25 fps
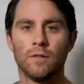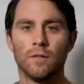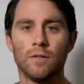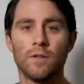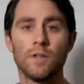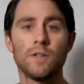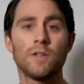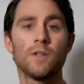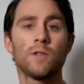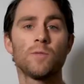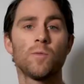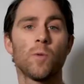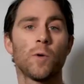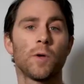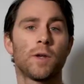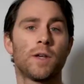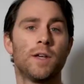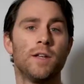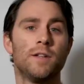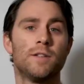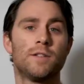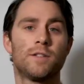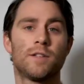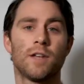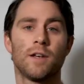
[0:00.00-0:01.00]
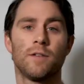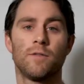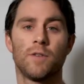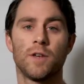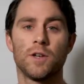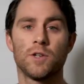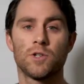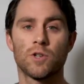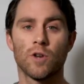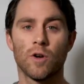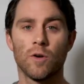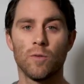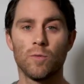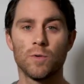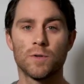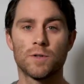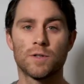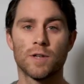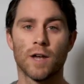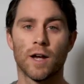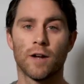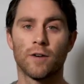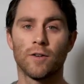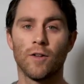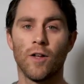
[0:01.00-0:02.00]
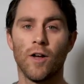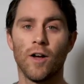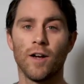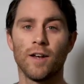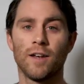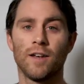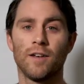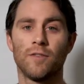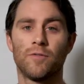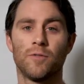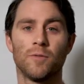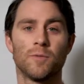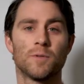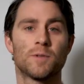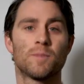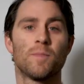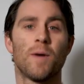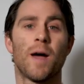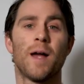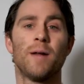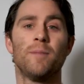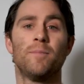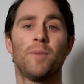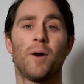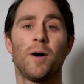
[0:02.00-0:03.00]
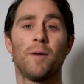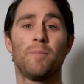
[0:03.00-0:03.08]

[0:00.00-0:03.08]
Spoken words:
This is what a kids' TV show would sound like if it was made by